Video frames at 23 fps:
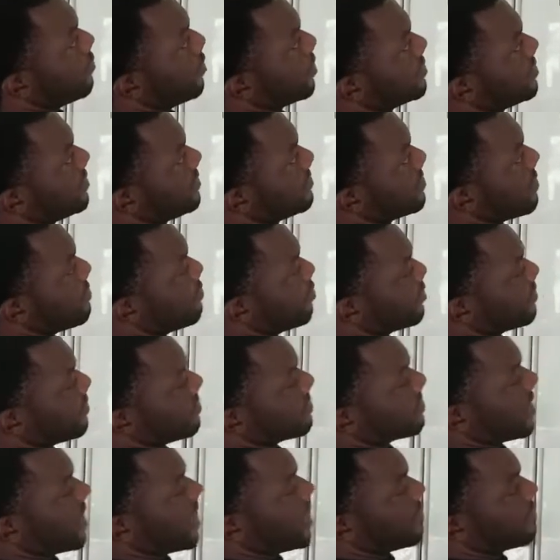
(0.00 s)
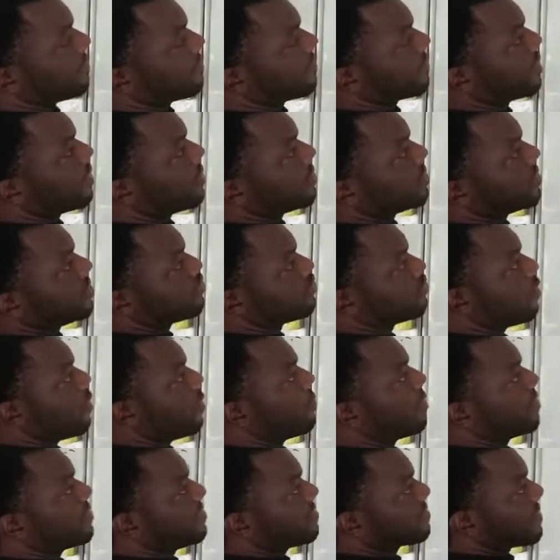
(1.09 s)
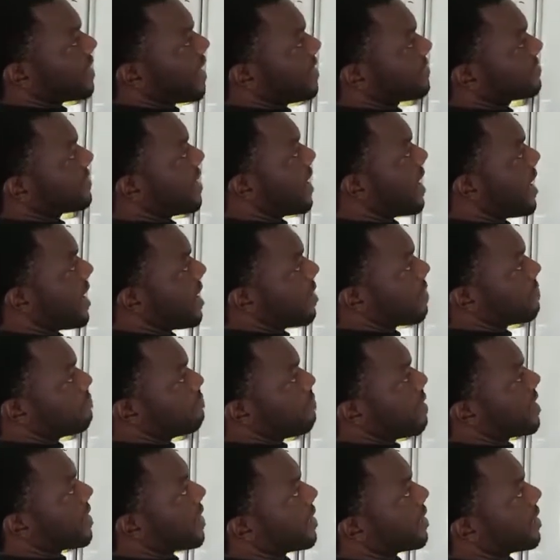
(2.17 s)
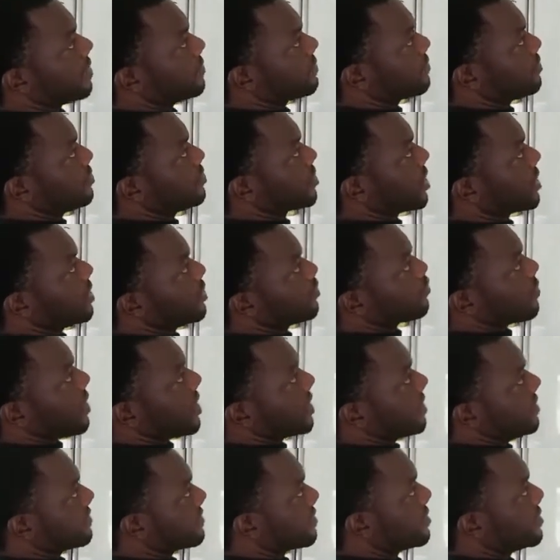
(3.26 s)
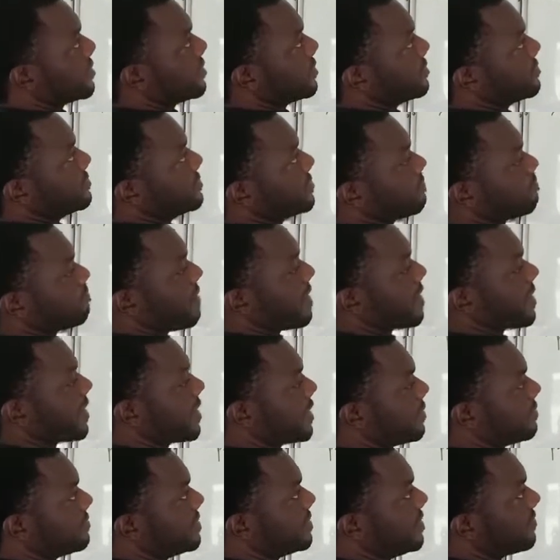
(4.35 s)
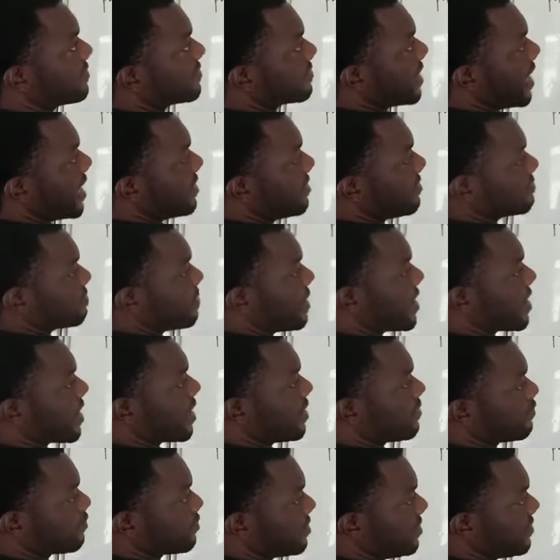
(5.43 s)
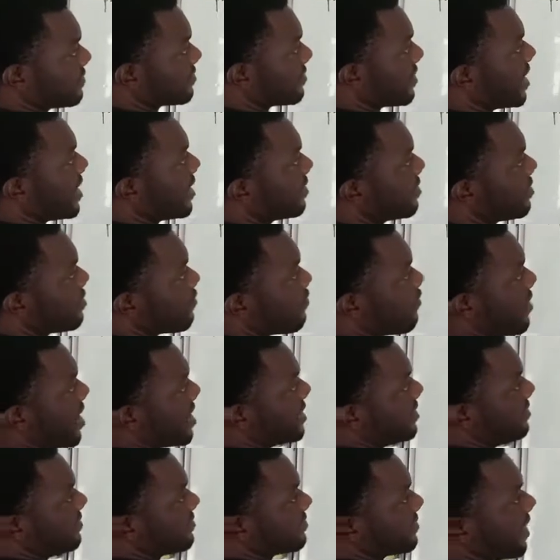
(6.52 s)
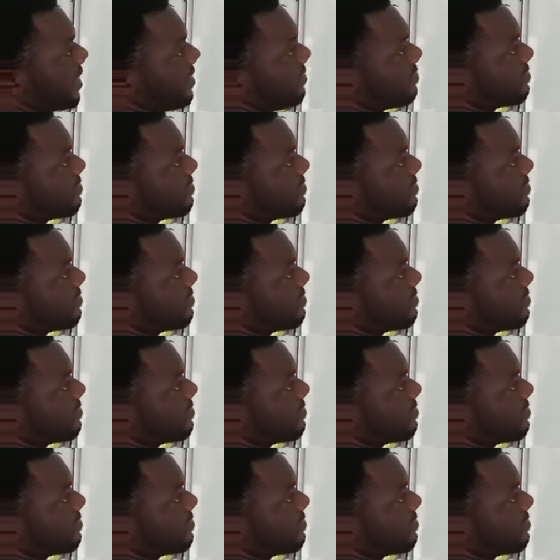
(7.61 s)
this is opposite side. The two opposite sides are parallel to each other. This one is parallel. This side is parallel to this side, while this side is